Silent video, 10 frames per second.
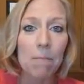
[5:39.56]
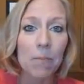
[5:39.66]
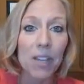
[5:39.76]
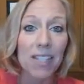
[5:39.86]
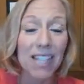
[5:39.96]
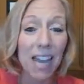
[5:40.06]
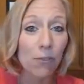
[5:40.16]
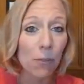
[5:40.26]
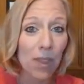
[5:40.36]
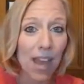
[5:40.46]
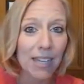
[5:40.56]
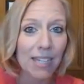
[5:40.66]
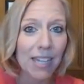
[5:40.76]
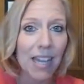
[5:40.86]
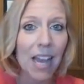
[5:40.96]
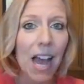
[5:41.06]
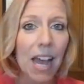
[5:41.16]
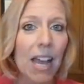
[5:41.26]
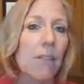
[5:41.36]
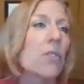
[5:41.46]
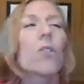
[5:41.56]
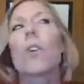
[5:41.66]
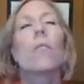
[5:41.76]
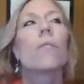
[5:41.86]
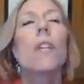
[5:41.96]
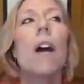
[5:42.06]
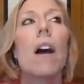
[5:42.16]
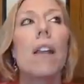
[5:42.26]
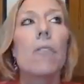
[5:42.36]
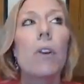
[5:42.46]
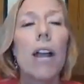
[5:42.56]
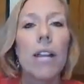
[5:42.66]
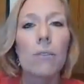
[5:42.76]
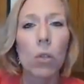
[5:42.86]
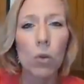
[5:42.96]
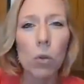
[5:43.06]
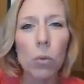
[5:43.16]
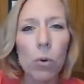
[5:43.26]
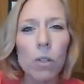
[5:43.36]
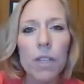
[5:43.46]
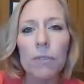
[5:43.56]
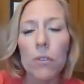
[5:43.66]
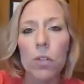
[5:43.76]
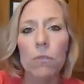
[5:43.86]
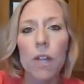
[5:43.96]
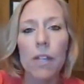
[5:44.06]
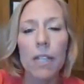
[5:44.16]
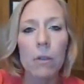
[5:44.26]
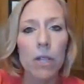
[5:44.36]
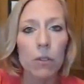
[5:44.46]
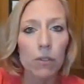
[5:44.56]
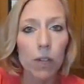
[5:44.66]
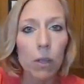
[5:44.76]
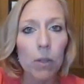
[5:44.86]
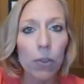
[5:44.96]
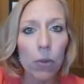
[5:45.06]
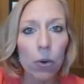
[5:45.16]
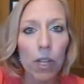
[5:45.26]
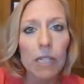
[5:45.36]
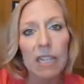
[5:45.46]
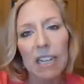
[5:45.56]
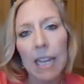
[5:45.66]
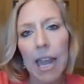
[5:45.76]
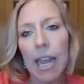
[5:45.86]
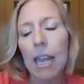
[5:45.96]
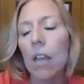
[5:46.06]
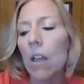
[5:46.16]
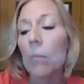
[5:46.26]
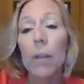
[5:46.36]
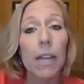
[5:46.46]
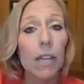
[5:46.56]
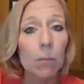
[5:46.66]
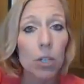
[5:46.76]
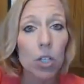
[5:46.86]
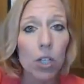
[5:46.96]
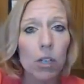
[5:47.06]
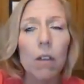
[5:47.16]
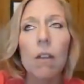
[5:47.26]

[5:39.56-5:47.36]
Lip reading: aside from that, I have served on a variety of local boards. I've served on a Downtown Development Authority, DDA, Planning Commission,